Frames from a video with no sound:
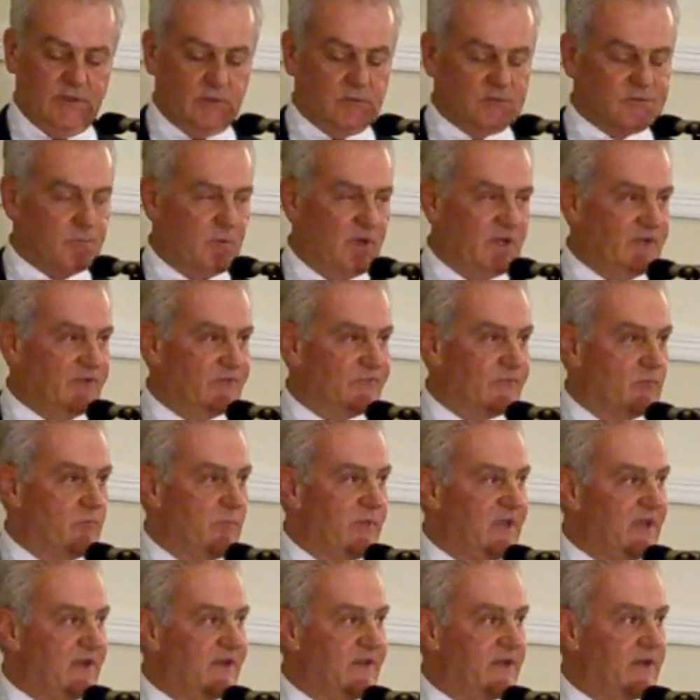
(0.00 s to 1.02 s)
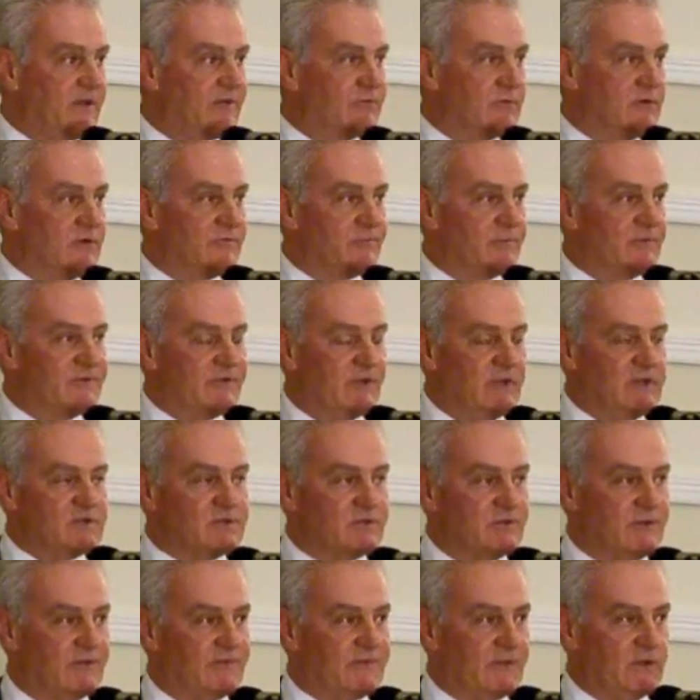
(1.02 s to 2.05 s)
It was money for mandated
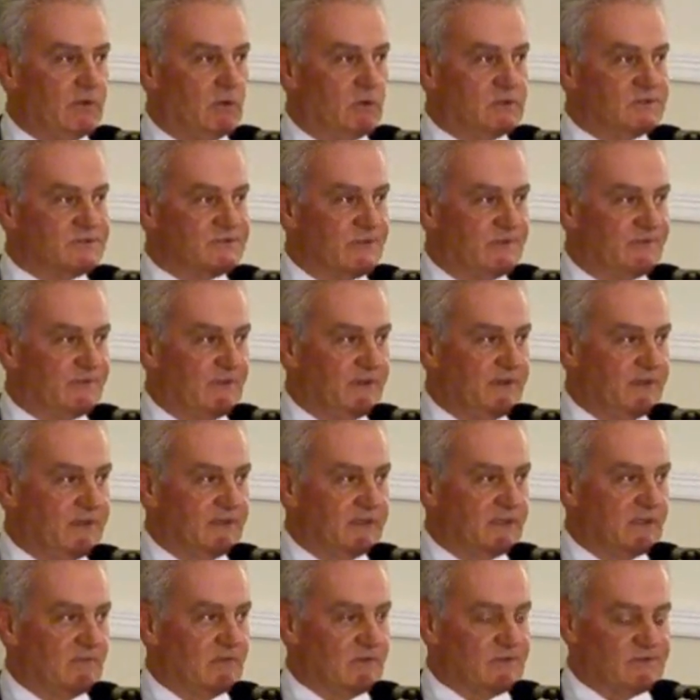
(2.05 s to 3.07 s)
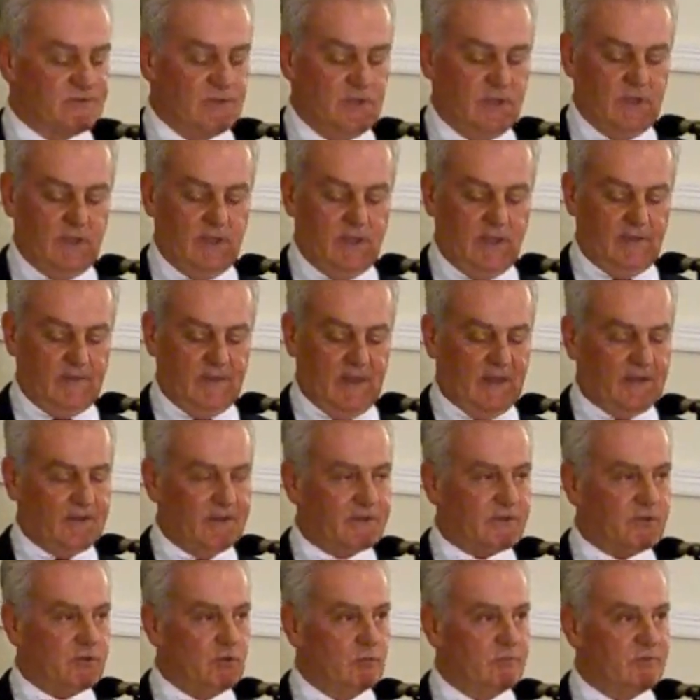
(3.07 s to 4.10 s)
transportation that they owed us that they didn't give us. And that
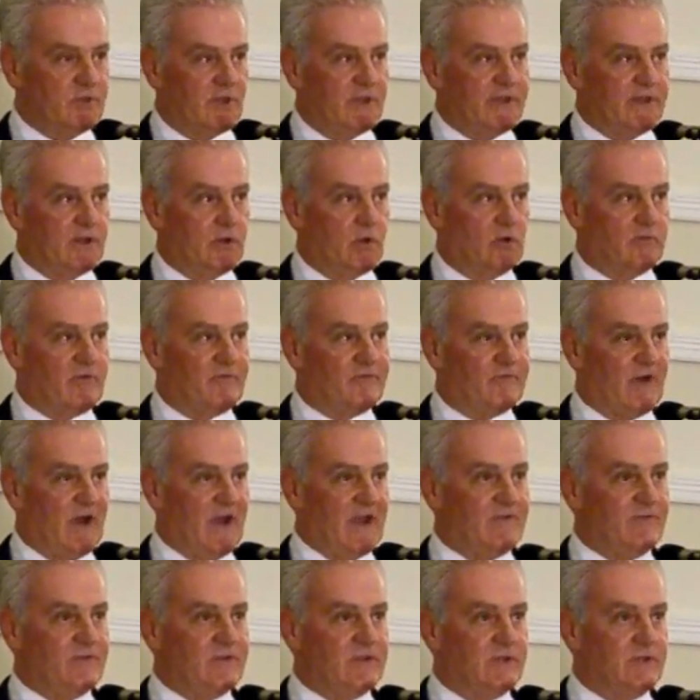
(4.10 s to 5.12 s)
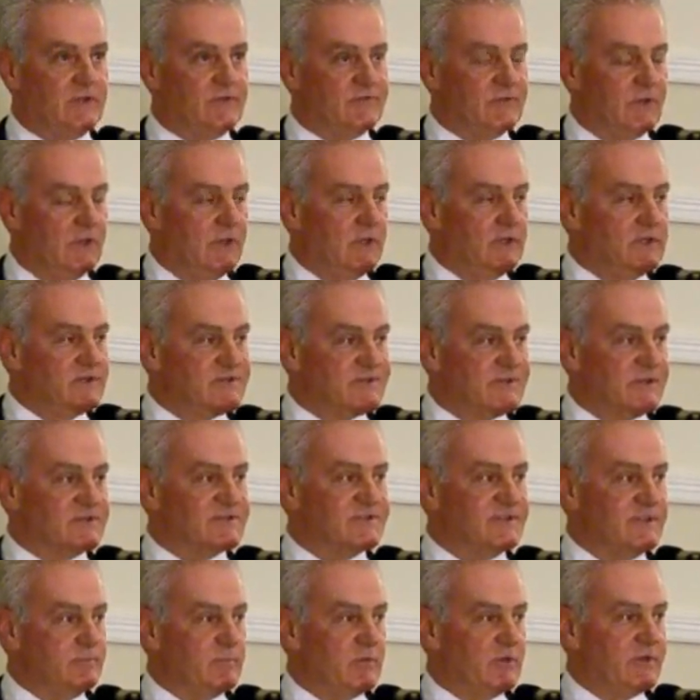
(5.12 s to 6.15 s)
had accumulated over 5 years,
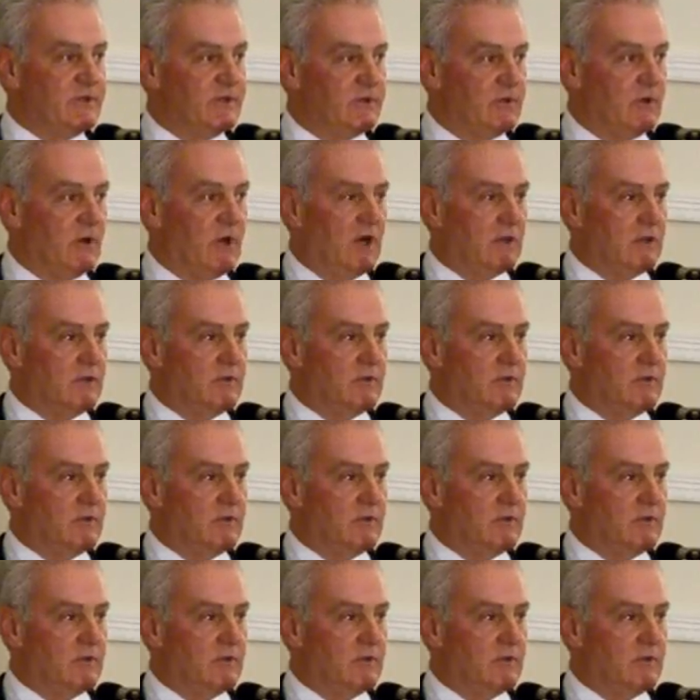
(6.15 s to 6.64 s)
$60 million.